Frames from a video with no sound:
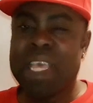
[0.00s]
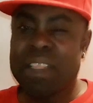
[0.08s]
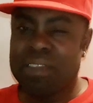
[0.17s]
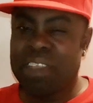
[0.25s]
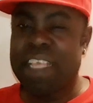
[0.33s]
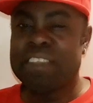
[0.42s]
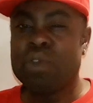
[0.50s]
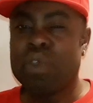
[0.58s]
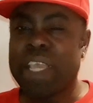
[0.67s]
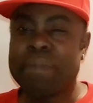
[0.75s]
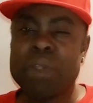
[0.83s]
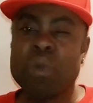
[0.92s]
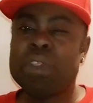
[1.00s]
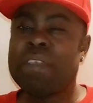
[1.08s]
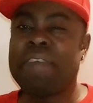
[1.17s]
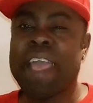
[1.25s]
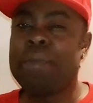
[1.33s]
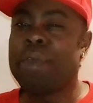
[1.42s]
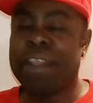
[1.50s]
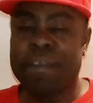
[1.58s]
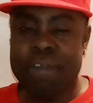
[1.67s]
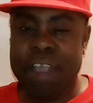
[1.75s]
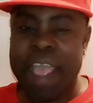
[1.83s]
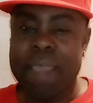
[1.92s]
bell so that you can be notified
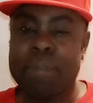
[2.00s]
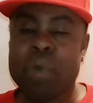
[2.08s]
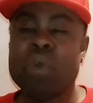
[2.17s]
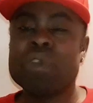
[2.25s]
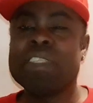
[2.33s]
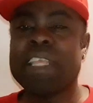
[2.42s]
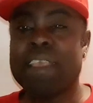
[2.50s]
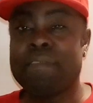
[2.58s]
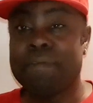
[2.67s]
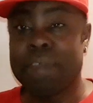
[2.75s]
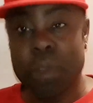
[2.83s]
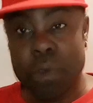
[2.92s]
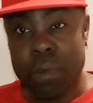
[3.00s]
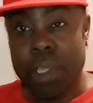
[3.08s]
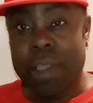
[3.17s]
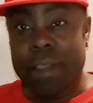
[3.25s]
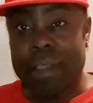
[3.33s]
whenever I post a video.